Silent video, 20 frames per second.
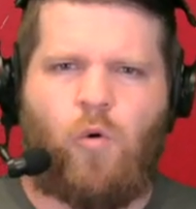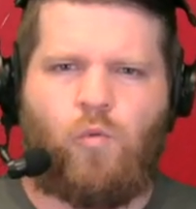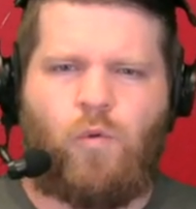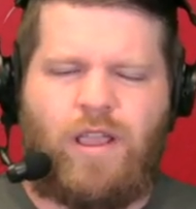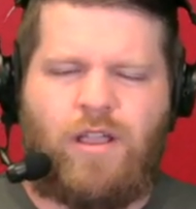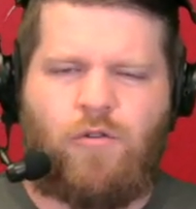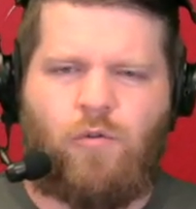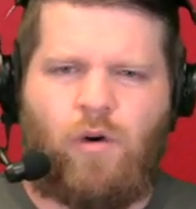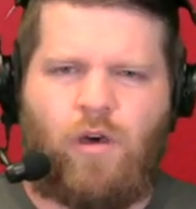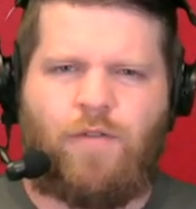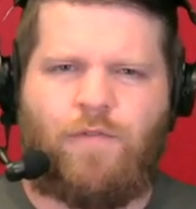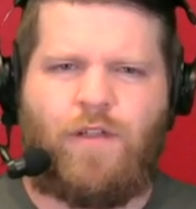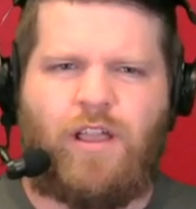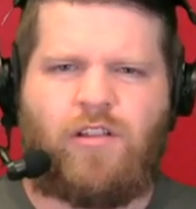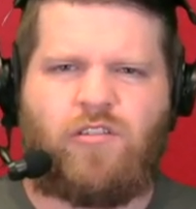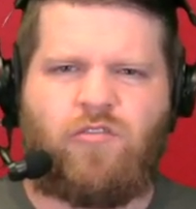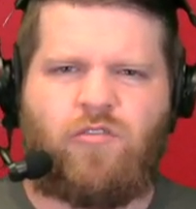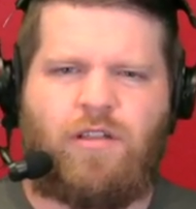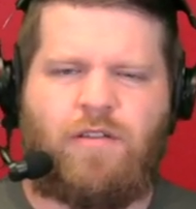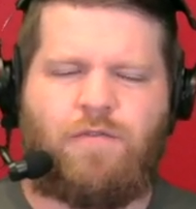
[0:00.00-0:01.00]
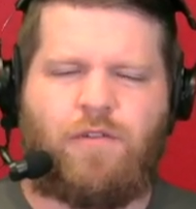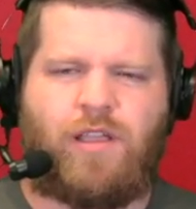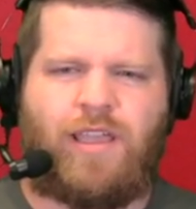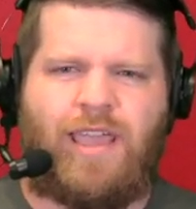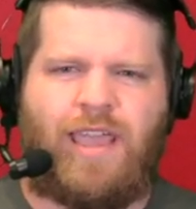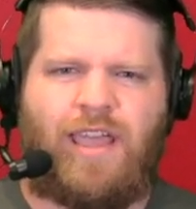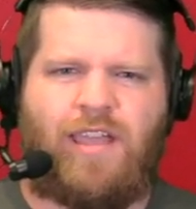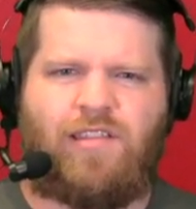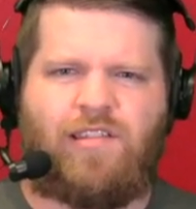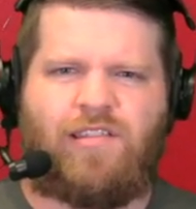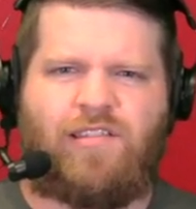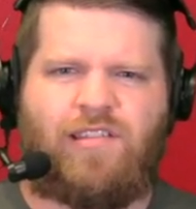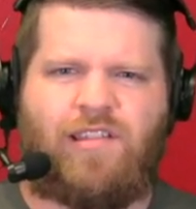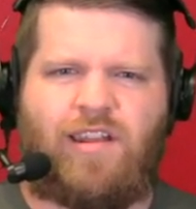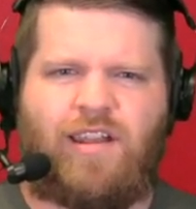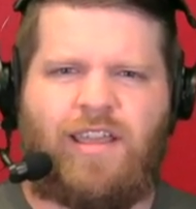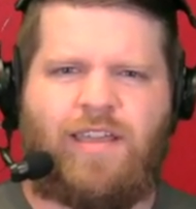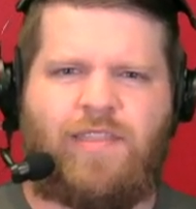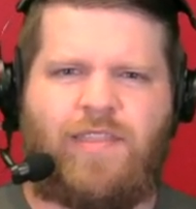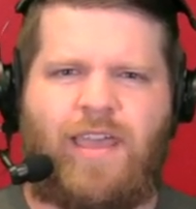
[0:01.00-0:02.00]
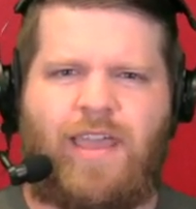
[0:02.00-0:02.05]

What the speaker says: Week one victory for Kansas City.